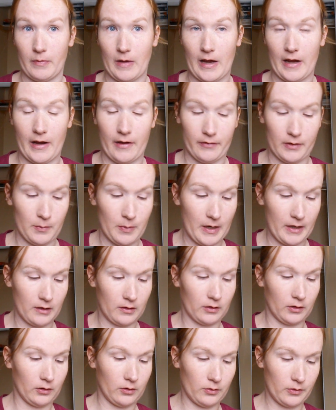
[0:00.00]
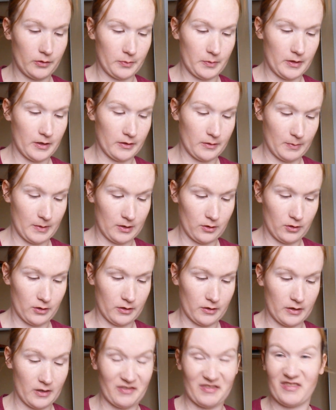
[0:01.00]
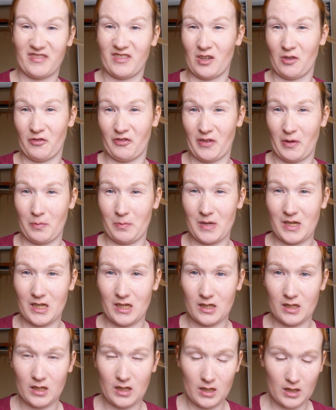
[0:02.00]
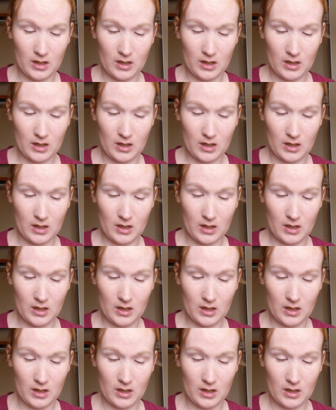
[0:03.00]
I have to buy clothes because a bunch of stuff don't fit me